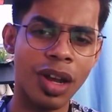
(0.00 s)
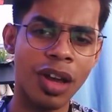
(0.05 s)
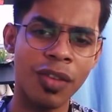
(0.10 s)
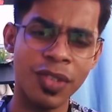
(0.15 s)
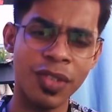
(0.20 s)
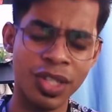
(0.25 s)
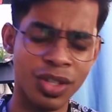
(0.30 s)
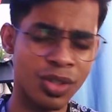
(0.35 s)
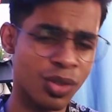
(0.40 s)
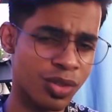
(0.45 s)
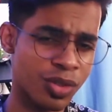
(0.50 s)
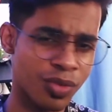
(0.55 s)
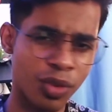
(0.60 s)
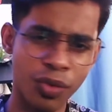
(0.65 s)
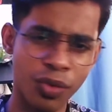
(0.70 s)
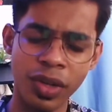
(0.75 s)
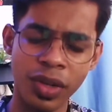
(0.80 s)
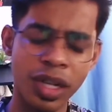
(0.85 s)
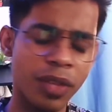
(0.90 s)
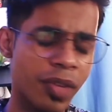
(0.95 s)
which is used for
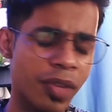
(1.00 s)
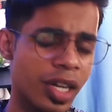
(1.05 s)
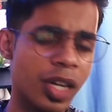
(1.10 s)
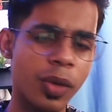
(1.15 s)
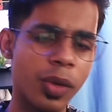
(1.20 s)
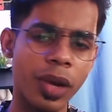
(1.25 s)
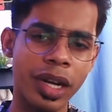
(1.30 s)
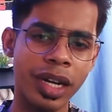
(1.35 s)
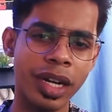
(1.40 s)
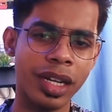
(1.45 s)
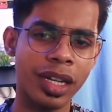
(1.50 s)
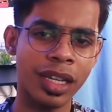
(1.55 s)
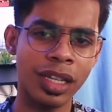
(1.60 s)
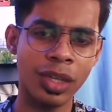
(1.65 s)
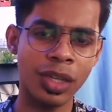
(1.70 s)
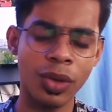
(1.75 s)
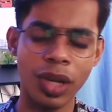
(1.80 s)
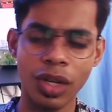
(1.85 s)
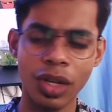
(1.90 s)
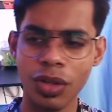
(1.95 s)
video editing.
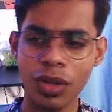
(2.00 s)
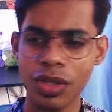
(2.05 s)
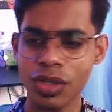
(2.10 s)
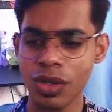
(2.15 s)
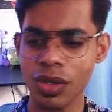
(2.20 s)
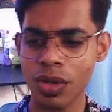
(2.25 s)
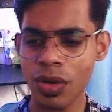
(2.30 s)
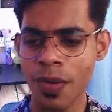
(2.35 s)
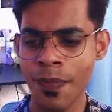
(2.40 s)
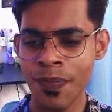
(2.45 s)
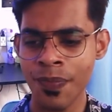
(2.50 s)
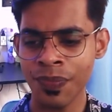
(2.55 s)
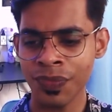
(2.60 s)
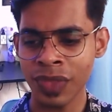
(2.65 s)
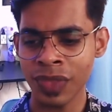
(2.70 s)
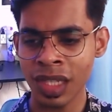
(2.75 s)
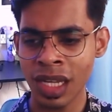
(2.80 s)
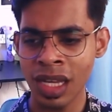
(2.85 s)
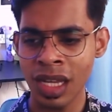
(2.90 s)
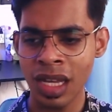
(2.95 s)
You can also
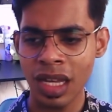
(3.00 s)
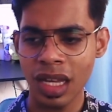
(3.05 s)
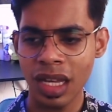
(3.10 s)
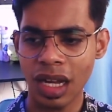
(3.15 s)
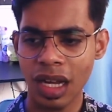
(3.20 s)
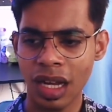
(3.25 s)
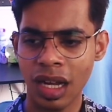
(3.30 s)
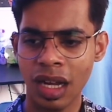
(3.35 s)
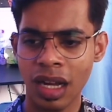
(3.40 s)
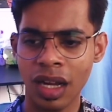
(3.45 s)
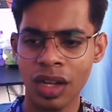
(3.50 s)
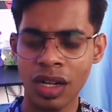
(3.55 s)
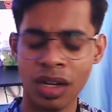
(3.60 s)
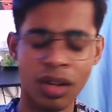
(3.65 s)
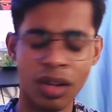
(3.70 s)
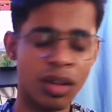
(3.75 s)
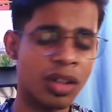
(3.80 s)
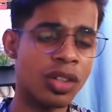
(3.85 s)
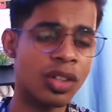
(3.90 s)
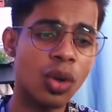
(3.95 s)

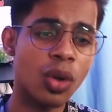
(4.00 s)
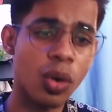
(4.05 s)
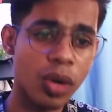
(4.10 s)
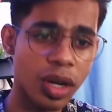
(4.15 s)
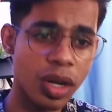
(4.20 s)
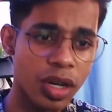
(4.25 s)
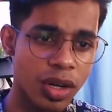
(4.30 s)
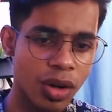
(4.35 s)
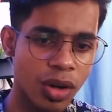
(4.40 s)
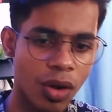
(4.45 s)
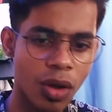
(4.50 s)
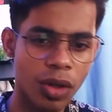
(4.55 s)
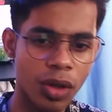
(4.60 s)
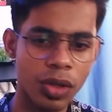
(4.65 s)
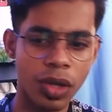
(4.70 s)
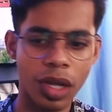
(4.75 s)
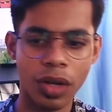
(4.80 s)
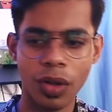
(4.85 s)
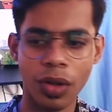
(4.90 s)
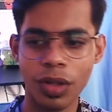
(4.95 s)
learn CorelDRAW. You
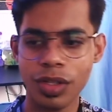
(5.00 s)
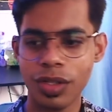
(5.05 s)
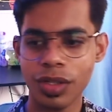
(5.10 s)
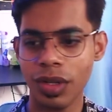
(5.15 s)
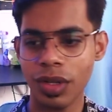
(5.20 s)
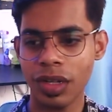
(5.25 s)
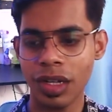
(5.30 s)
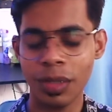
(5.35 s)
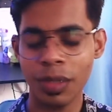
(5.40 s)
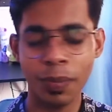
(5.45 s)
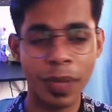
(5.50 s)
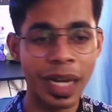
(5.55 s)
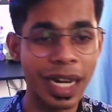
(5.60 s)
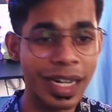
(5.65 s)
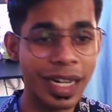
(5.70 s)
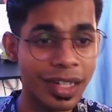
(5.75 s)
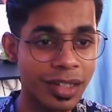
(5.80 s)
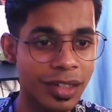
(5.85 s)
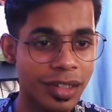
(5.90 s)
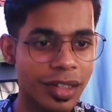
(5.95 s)
can also learn
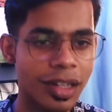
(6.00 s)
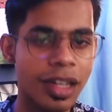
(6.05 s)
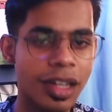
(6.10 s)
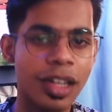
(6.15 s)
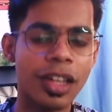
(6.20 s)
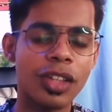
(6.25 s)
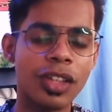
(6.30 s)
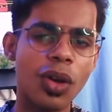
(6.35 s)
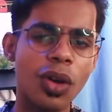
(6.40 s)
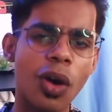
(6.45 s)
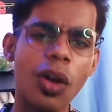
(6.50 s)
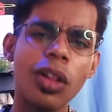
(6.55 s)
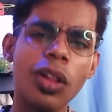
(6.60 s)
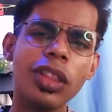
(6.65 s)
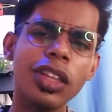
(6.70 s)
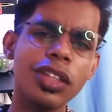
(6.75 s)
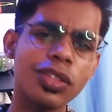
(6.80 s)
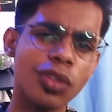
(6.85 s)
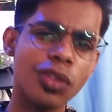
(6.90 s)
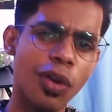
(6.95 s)
Blender. So all
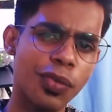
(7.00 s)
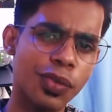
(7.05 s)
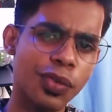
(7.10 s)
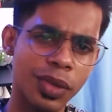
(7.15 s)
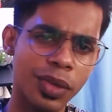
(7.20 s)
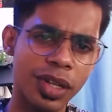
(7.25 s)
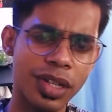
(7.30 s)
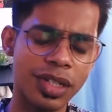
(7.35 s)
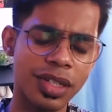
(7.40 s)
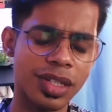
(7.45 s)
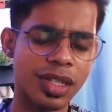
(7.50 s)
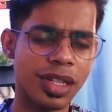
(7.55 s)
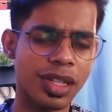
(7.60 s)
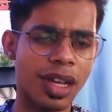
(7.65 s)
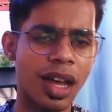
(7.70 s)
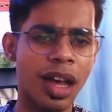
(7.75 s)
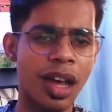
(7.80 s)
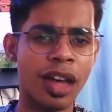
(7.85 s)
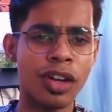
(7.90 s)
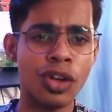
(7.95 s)
these softwares
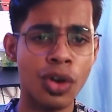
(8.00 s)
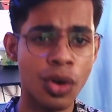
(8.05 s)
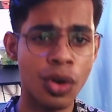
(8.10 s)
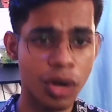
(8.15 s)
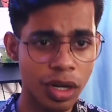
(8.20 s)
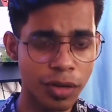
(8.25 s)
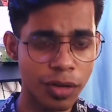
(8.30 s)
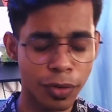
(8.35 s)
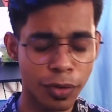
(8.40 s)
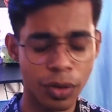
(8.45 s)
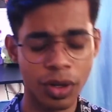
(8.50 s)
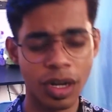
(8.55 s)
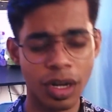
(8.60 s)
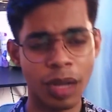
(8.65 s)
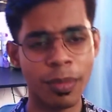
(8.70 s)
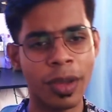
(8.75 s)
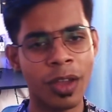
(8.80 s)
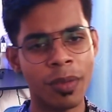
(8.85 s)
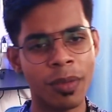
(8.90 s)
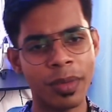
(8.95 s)
are good for a
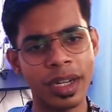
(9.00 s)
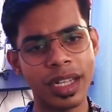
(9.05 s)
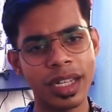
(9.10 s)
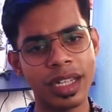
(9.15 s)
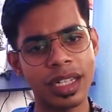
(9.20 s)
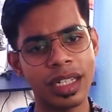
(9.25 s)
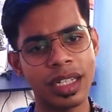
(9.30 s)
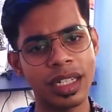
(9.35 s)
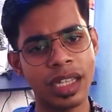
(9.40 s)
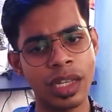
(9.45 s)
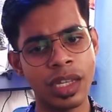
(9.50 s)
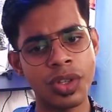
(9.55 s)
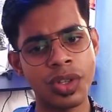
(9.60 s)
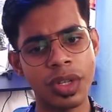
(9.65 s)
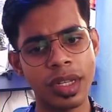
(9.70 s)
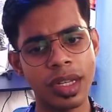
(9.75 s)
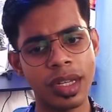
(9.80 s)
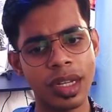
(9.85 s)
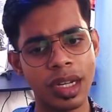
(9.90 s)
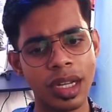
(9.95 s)
biomedical
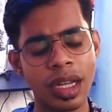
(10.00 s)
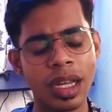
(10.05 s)
engineer.